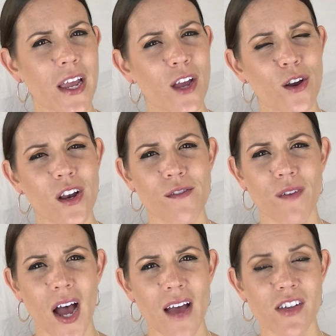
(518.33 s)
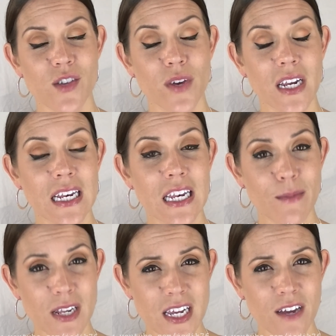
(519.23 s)
Being only 5, it's really
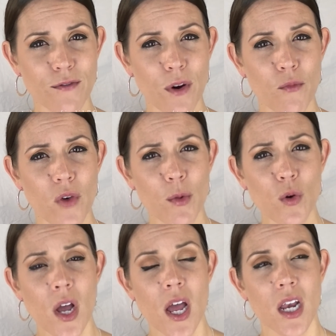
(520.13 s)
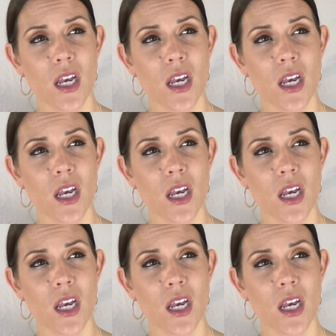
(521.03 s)
limiting from Rimmel.